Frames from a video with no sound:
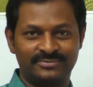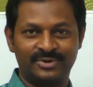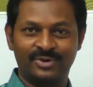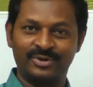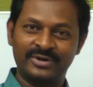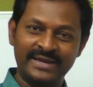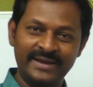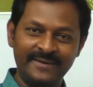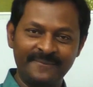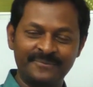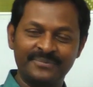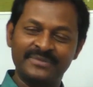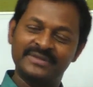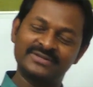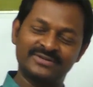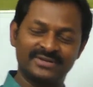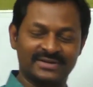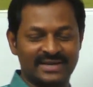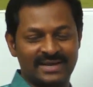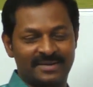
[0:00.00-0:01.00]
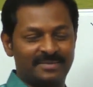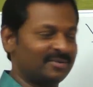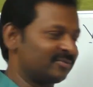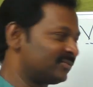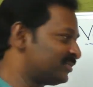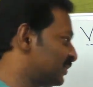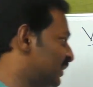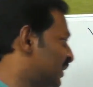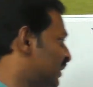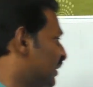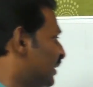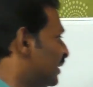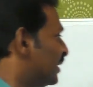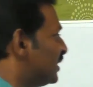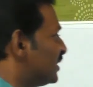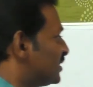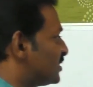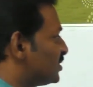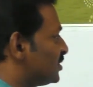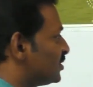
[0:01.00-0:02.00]
Okay, so come on.
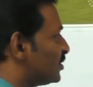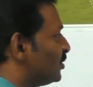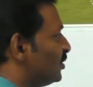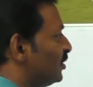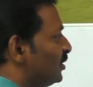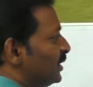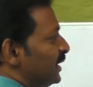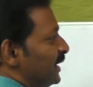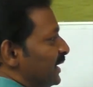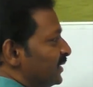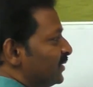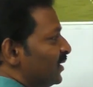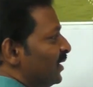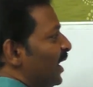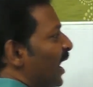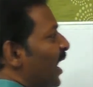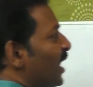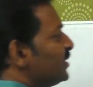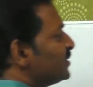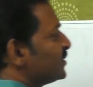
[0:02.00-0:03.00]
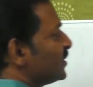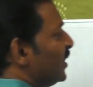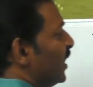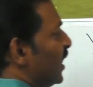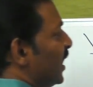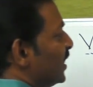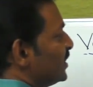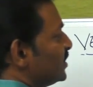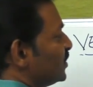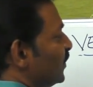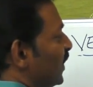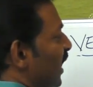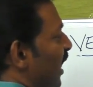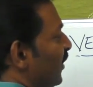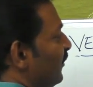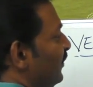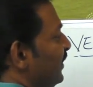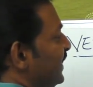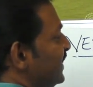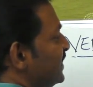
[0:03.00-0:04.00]
So in the last class we
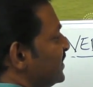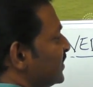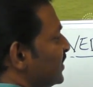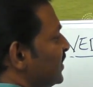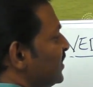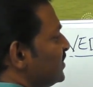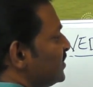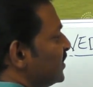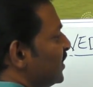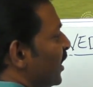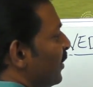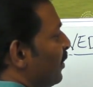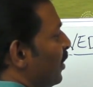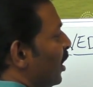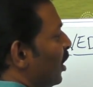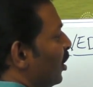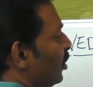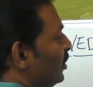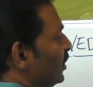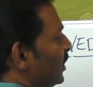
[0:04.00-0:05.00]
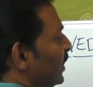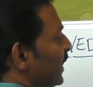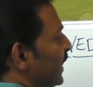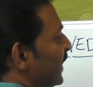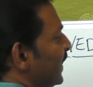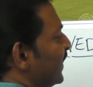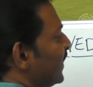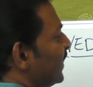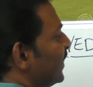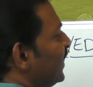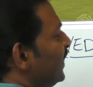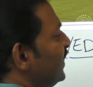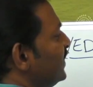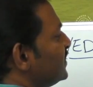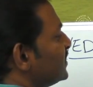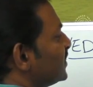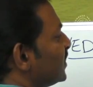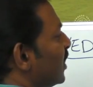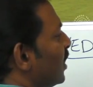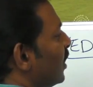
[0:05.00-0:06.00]
have discussed about
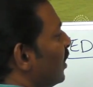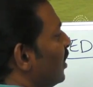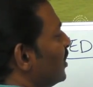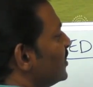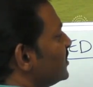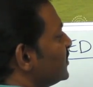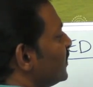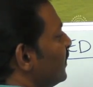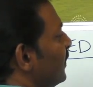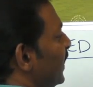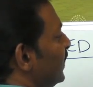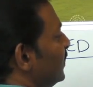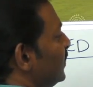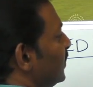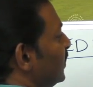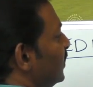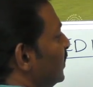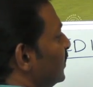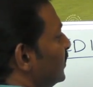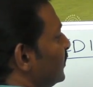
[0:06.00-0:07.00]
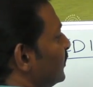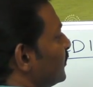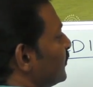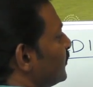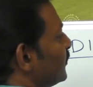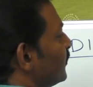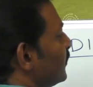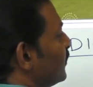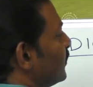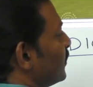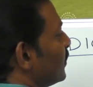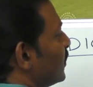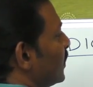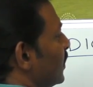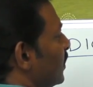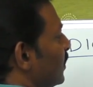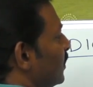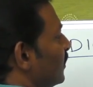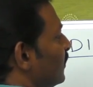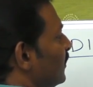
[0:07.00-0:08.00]
crisscross method.
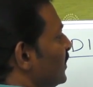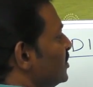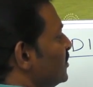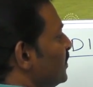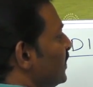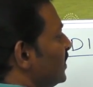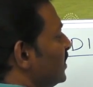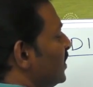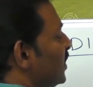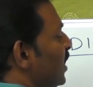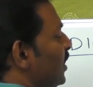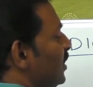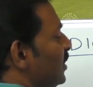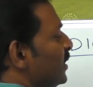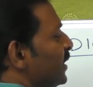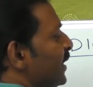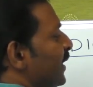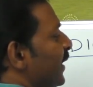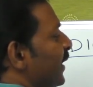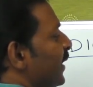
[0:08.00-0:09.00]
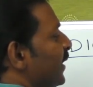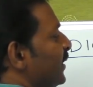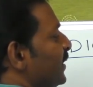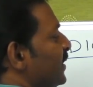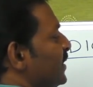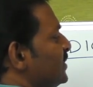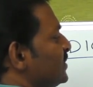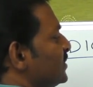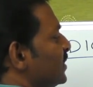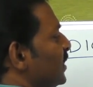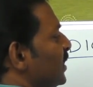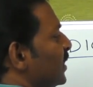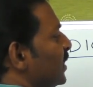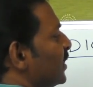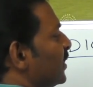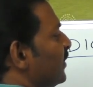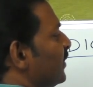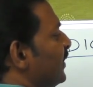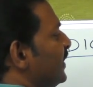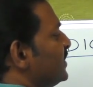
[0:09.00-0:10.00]
Which method? It is
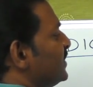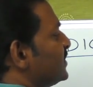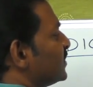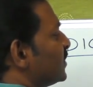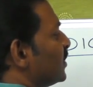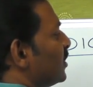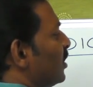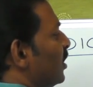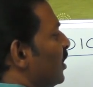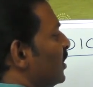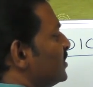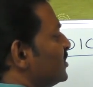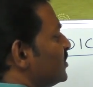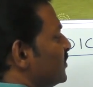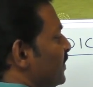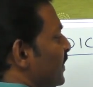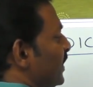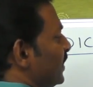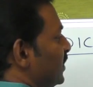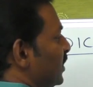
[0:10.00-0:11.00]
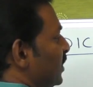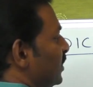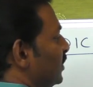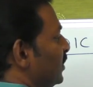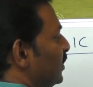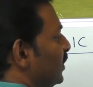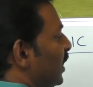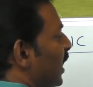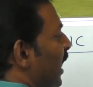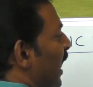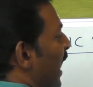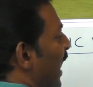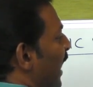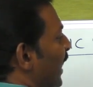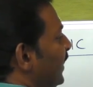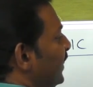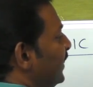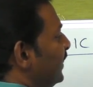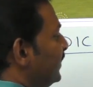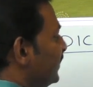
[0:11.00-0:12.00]
crisscross method.
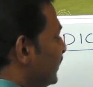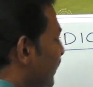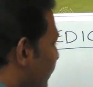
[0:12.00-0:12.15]
And in